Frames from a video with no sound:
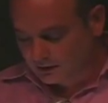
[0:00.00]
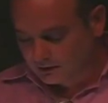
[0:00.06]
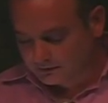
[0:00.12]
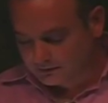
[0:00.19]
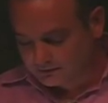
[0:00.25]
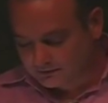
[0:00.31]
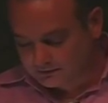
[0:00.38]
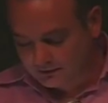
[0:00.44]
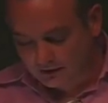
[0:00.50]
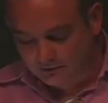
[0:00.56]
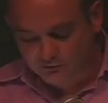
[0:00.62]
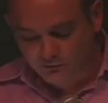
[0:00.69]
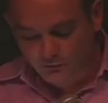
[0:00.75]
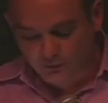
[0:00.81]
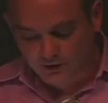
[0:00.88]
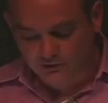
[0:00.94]
the details
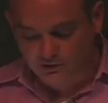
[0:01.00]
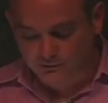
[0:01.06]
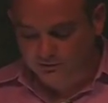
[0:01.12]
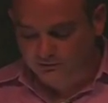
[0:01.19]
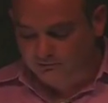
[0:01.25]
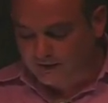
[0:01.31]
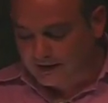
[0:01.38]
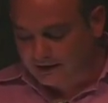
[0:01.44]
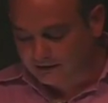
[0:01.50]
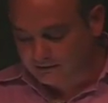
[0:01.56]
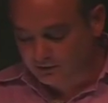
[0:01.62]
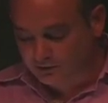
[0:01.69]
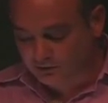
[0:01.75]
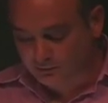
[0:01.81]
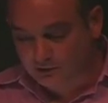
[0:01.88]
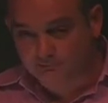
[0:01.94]
of which are provided in a
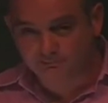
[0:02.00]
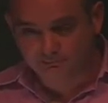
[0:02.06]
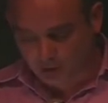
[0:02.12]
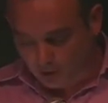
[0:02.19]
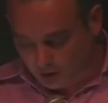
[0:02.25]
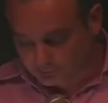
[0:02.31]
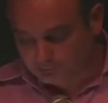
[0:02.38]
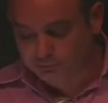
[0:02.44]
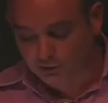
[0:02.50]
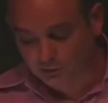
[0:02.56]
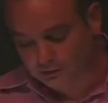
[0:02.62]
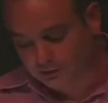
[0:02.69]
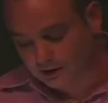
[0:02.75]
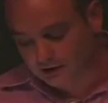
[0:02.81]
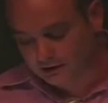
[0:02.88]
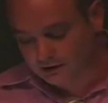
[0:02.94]
three-part
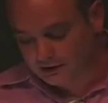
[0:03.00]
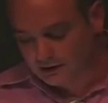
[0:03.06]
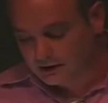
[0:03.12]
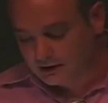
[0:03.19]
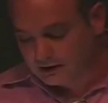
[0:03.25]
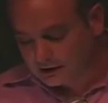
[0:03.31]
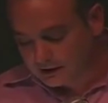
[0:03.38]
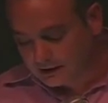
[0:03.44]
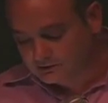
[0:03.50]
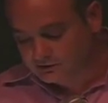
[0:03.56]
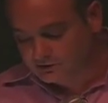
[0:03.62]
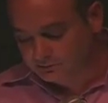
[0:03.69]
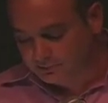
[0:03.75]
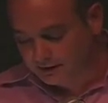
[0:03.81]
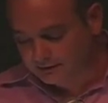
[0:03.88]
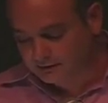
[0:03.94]
prologue, each
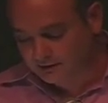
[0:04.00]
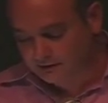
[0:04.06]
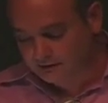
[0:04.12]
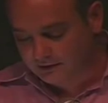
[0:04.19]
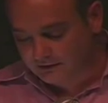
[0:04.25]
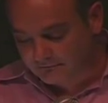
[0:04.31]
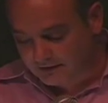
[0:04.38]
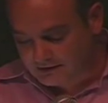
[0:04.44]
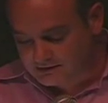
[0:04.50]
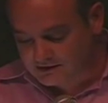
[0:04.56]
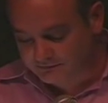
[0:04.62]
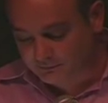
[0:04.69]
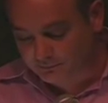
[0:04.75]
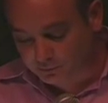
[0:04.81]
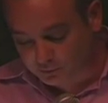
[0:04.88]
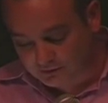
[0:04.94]
depicting the events of
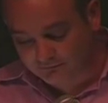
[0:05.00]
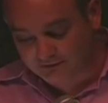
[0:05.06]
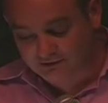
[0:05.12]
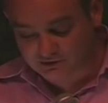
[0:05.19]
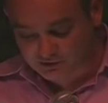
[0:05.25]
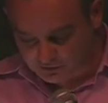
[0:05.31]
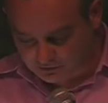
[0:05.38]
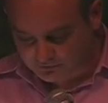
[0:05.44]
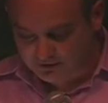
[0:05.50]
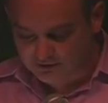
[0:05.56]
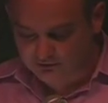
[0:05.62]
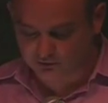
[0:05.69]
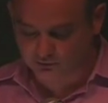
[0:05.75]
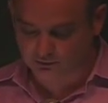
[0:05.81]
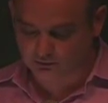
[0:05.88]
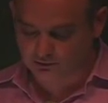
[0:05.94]
a previous year of high
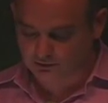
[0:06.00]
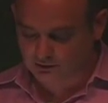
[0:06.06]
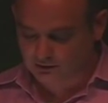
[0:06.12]
school.